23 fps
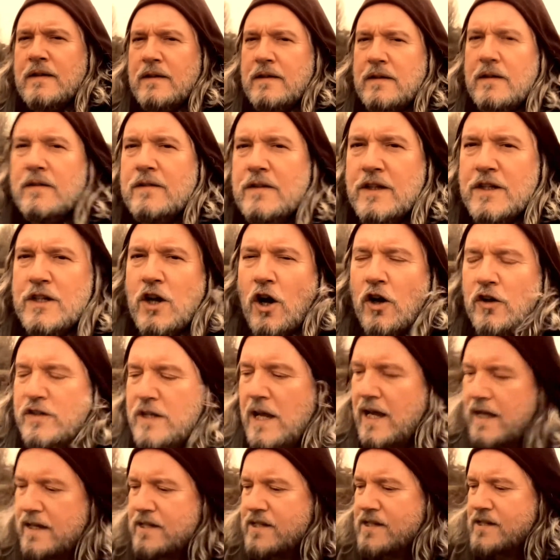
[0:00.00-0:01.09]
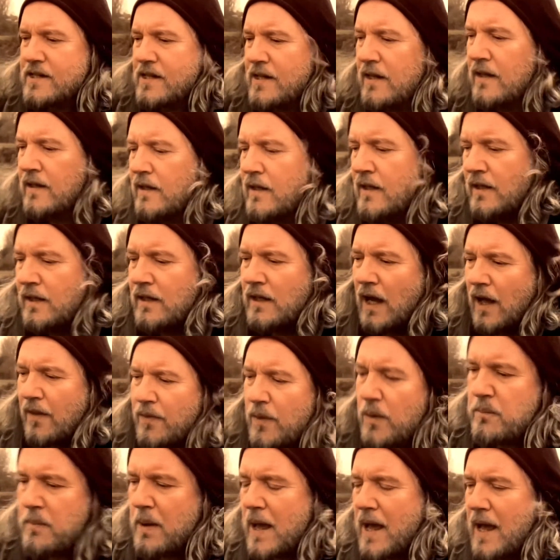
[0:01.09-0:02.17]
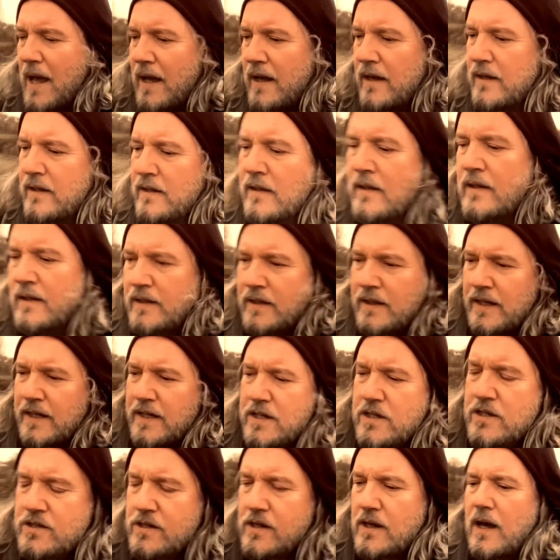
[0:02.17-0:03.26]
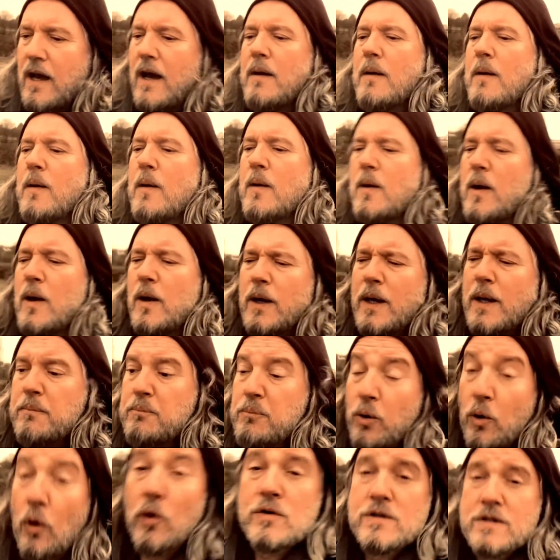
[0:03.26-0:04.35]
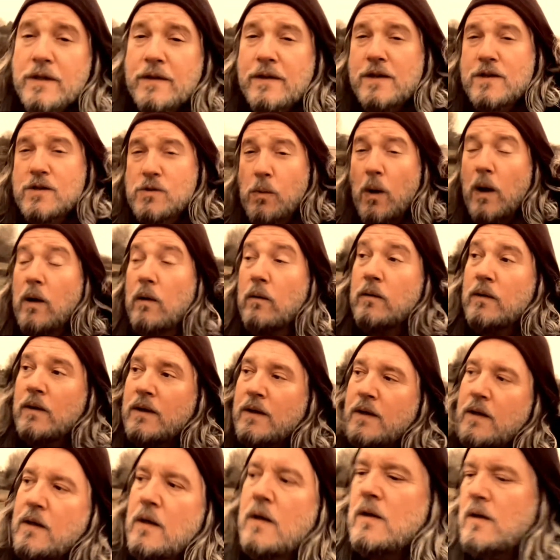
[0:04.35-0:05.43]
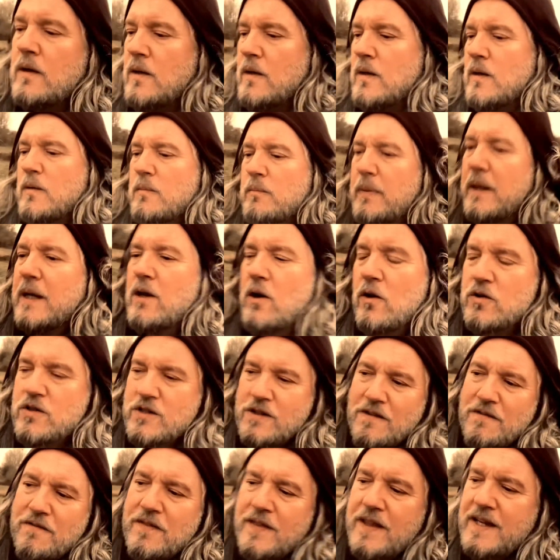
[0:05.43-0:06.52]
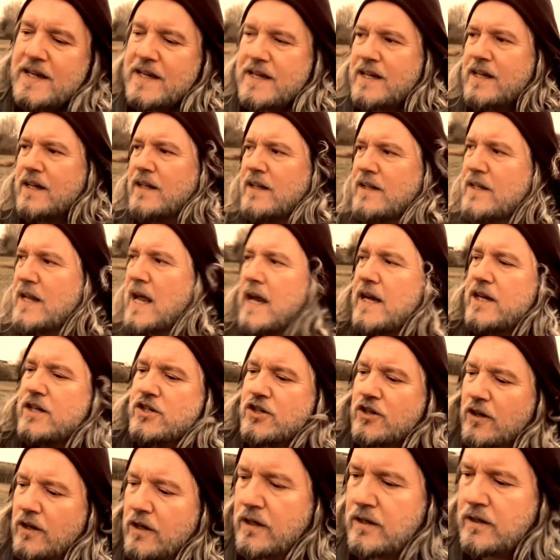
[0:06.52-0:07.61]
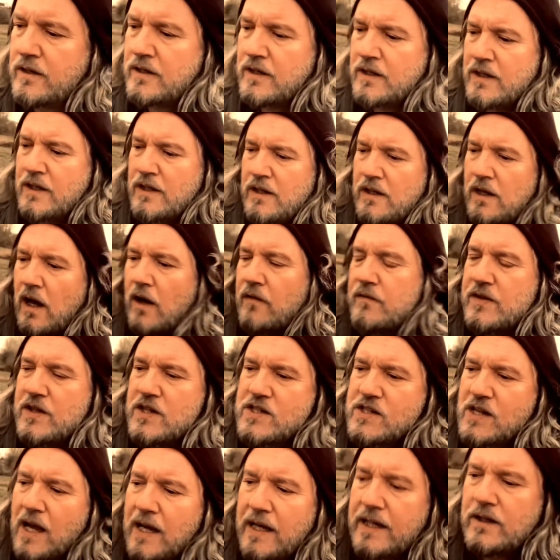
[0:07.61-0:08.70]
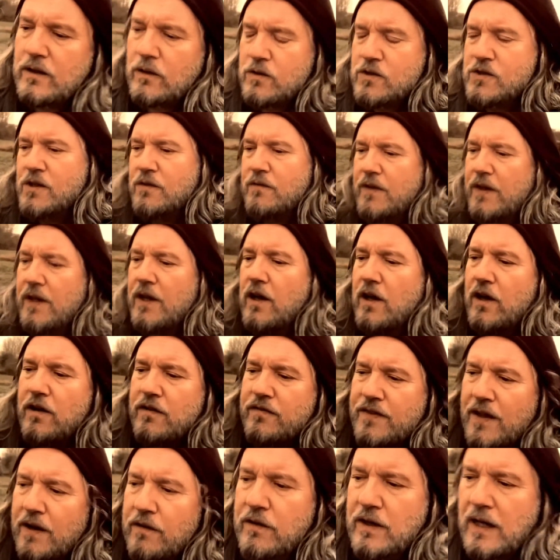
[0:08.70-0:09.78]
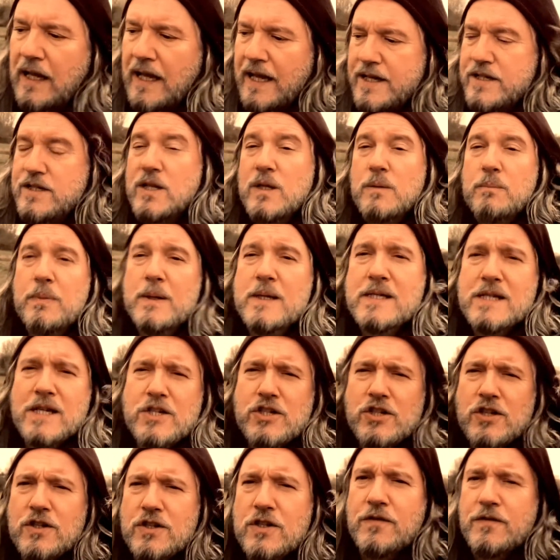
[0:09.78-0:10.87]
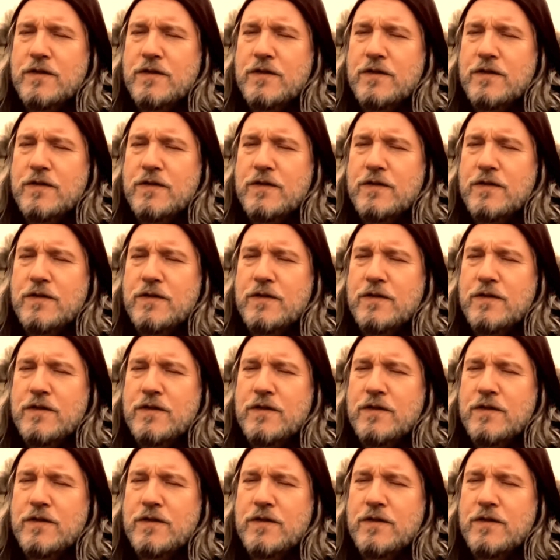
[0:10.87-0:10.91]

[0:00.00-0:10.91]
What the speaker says: The goddess and the bear is important as well, because of the nature of the cycles of the earth that relate to the positions of the